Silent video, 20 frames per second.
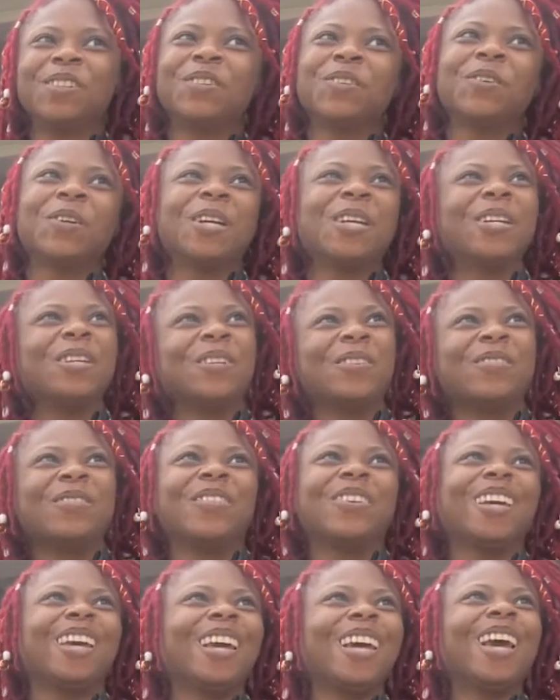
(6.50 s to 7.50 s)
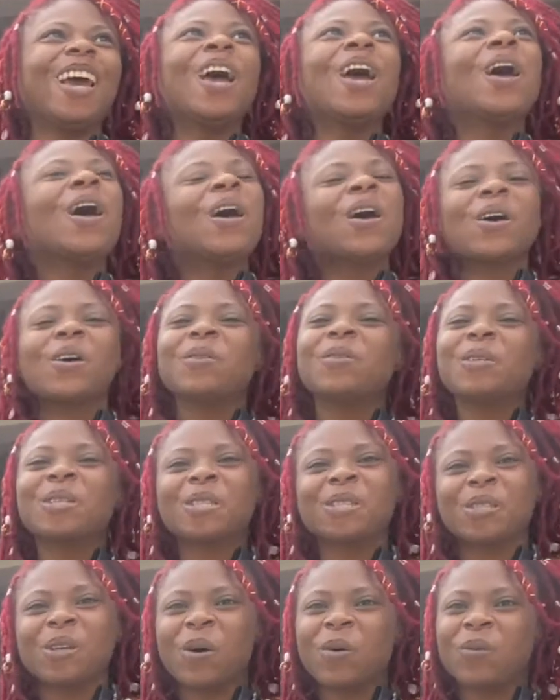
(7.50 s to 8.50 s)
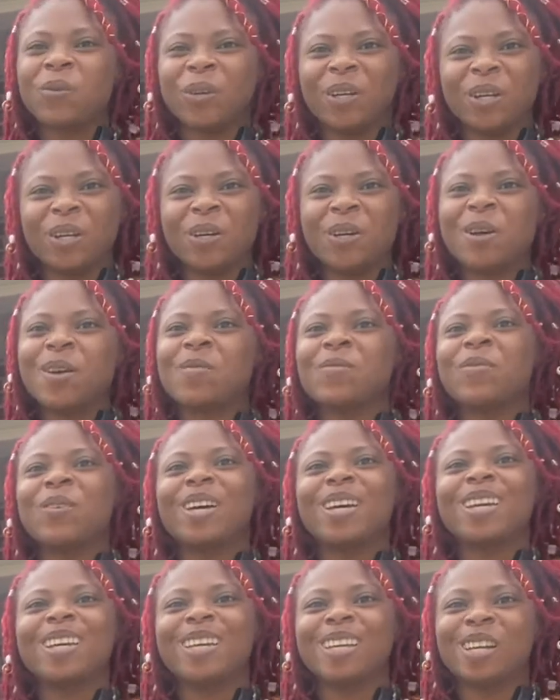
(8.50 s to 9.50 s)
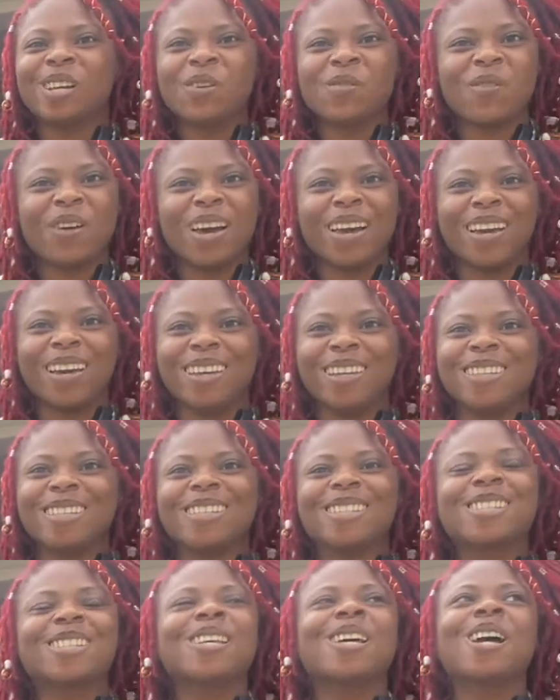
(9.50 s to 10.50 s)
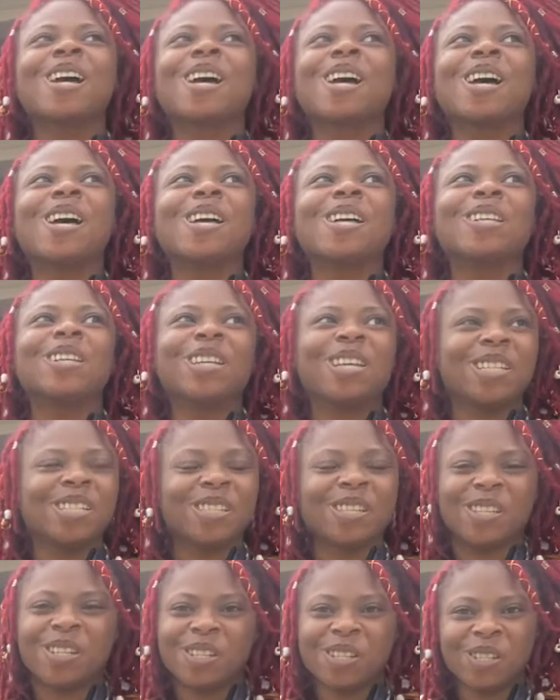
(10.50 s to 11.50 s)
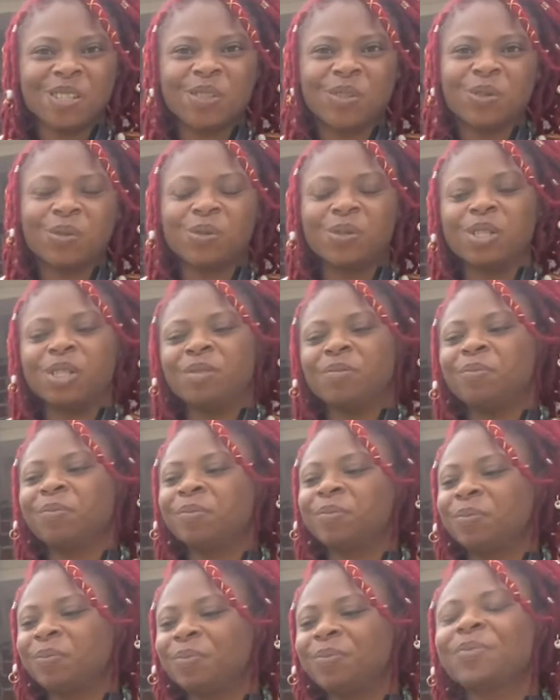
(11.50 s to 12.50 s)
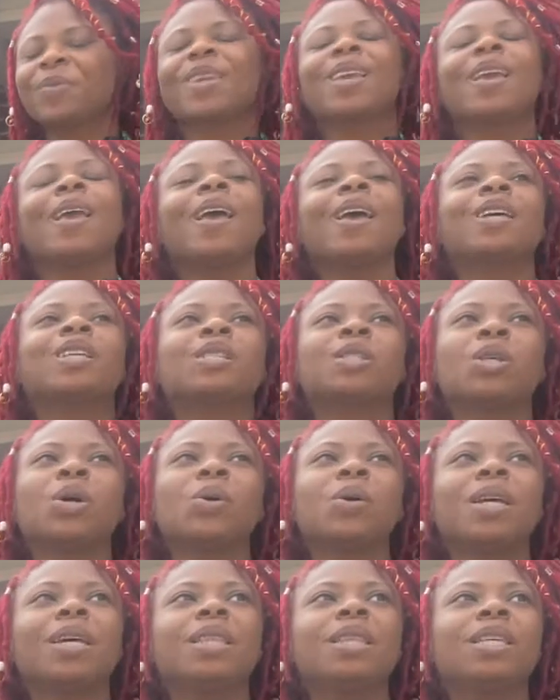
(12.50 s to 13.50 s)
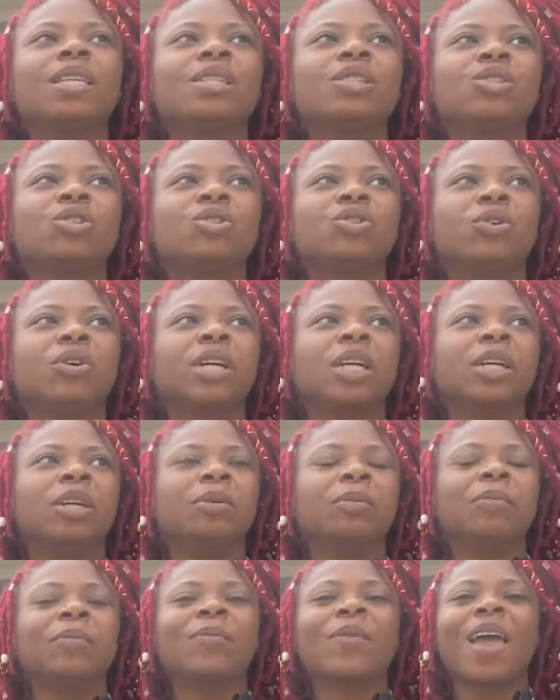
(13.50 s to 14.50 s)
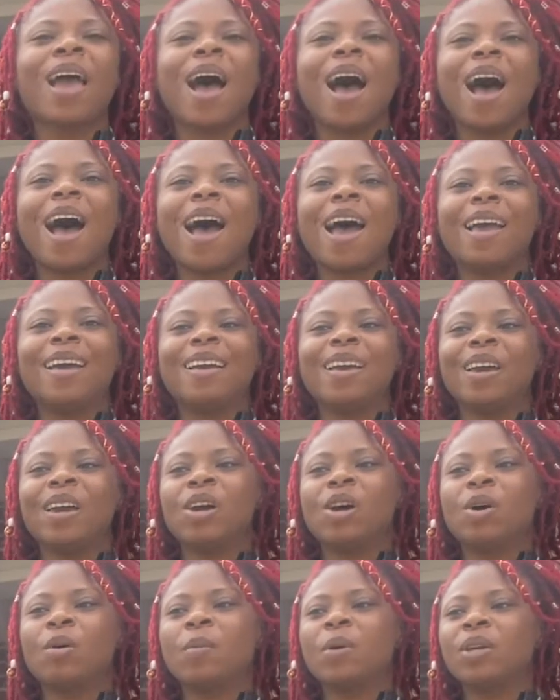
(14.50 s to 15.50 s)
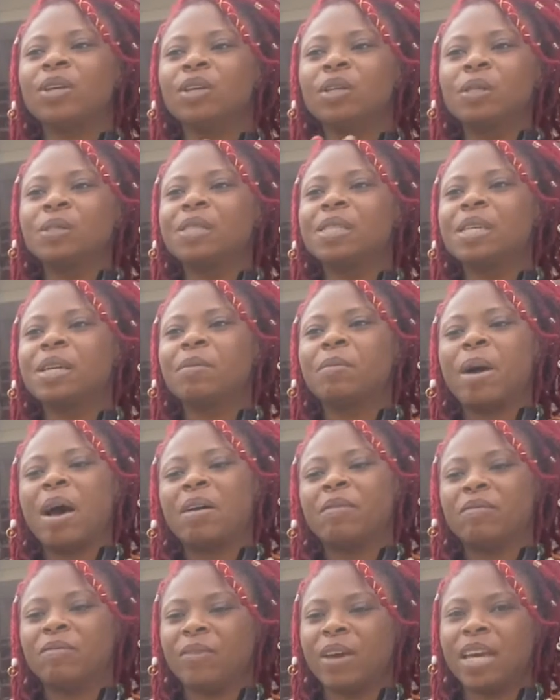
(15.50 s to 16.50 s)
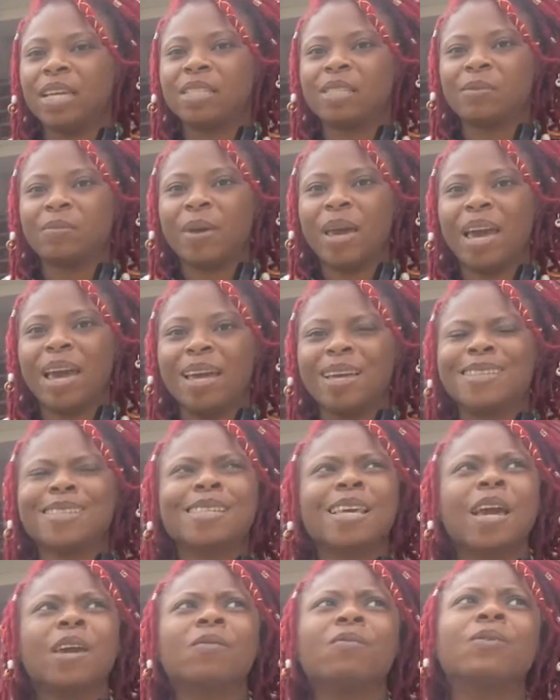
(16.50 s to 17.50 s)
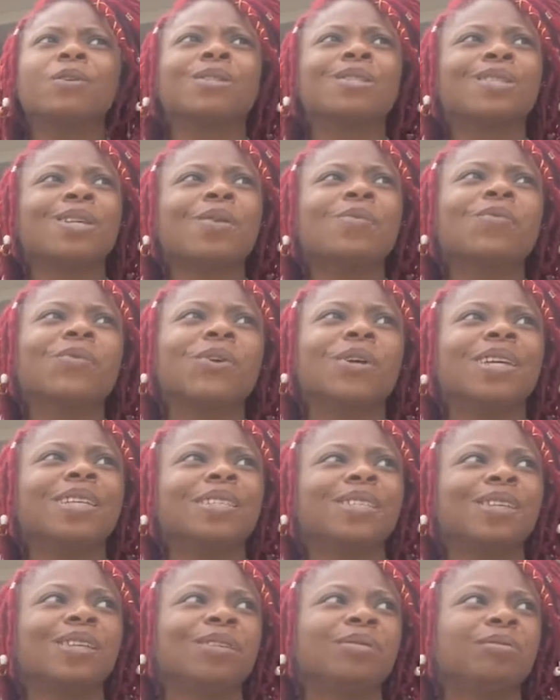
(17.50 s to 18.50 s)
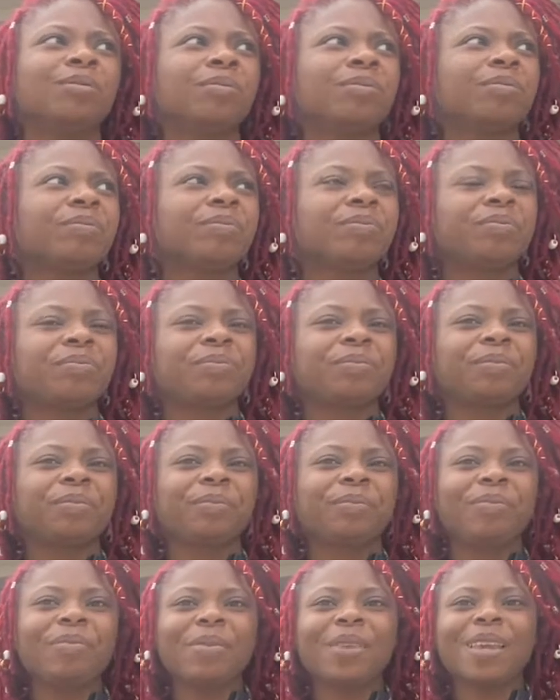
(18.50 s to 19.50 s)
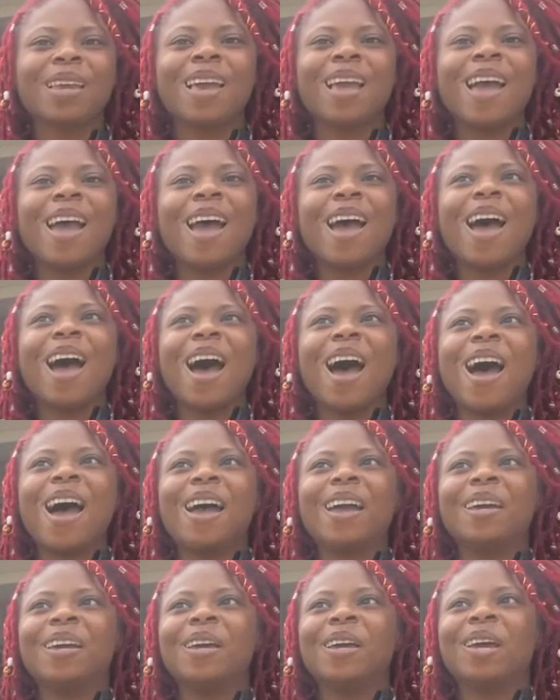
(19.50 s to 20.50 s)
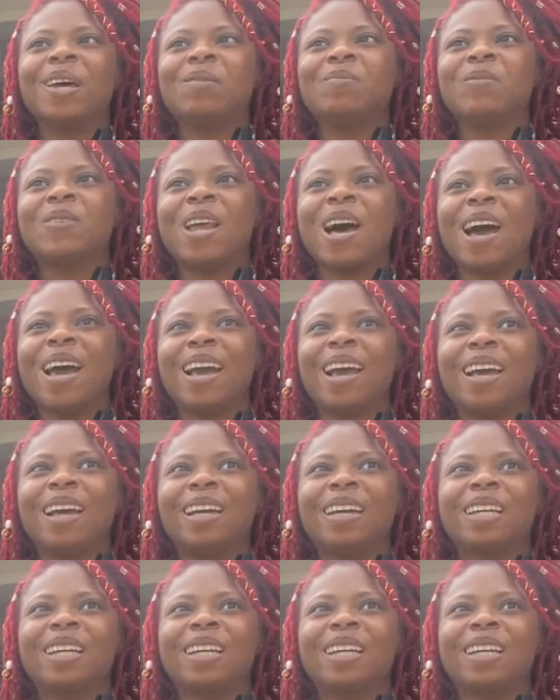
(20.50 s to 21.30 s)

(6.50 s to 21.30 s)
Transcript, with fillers: dream it was so weird but anyways let's get into it so in this dream i am using my face mask and for some reason i am like